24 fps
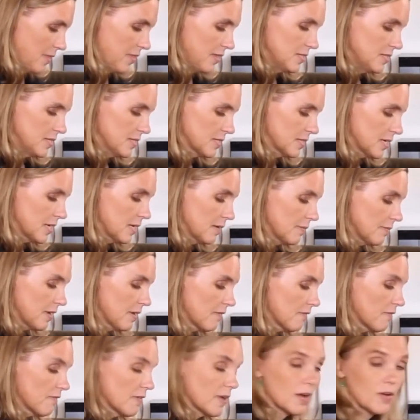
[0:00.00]
This is gonna
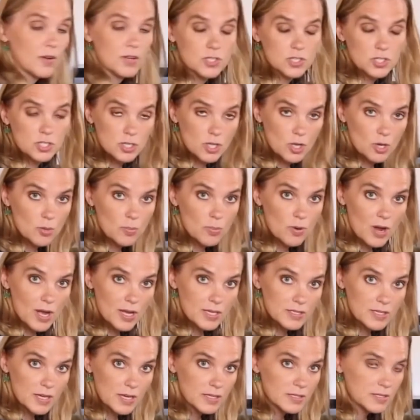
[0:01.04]
be a very slow
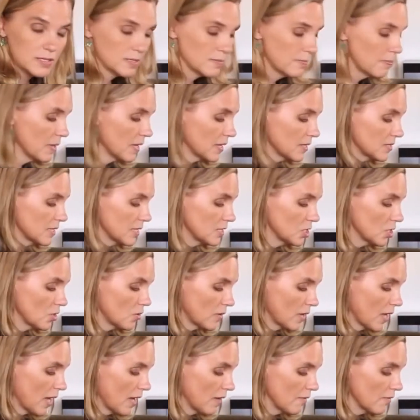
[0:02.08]
process because I
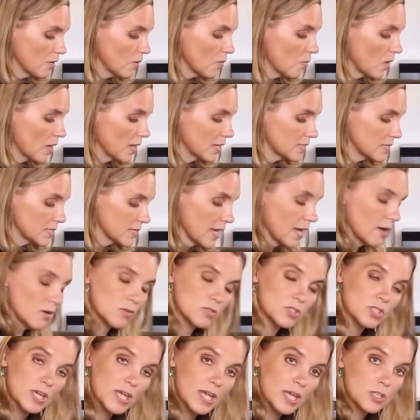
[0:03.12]
don't ever want
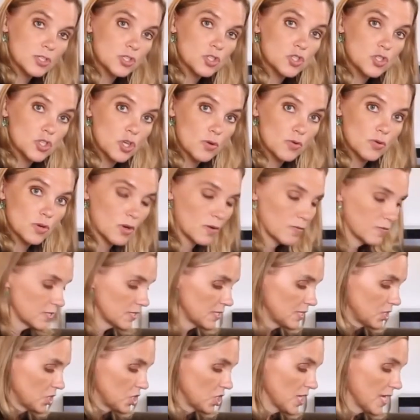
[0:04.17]
Scout to get so
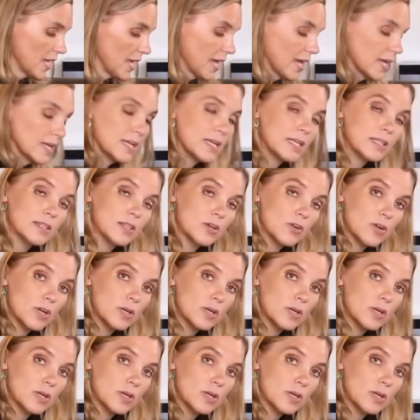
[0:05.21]
nervous that she can't eat the